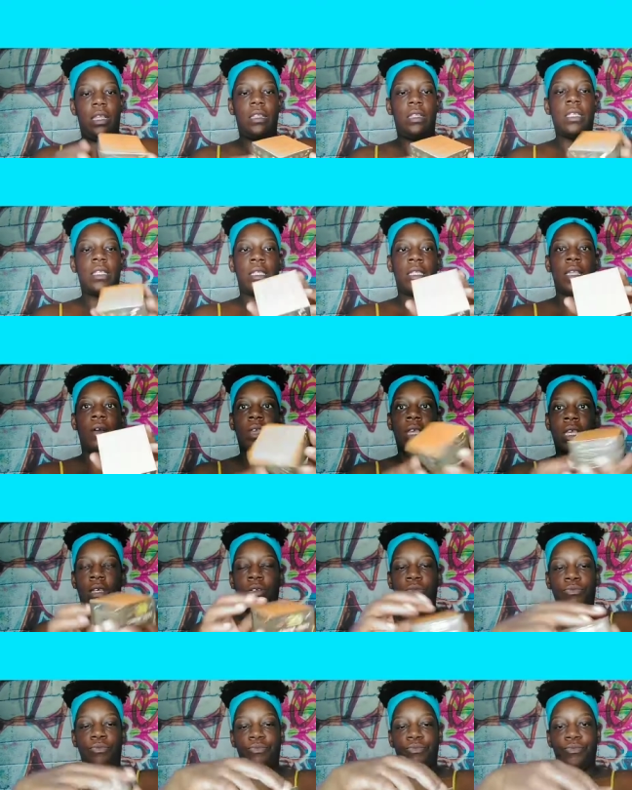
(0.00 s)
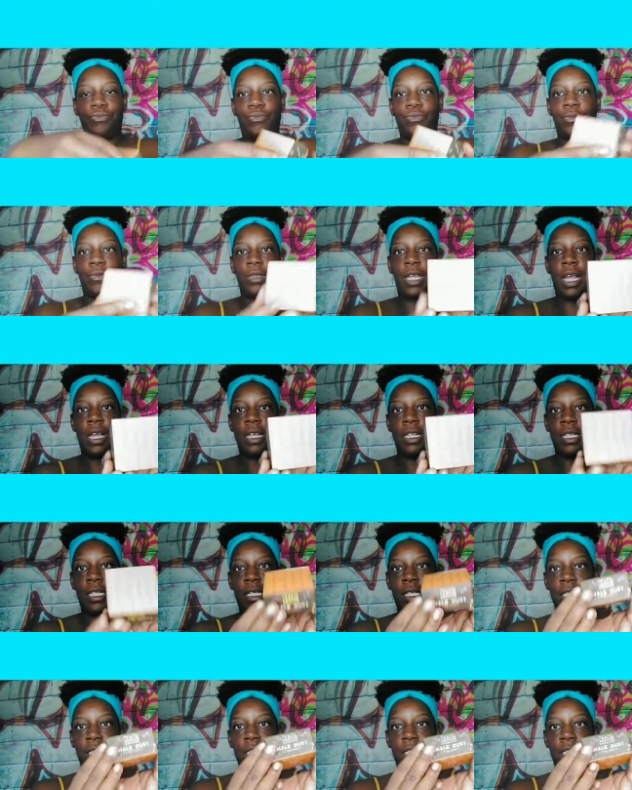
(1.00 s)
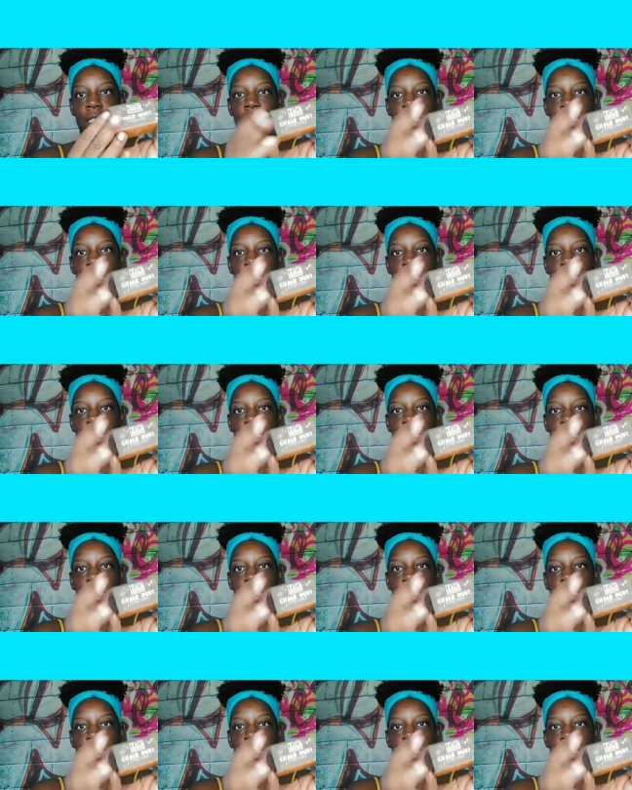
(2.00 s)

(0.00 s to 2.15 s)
This is so cute. Look how it looks.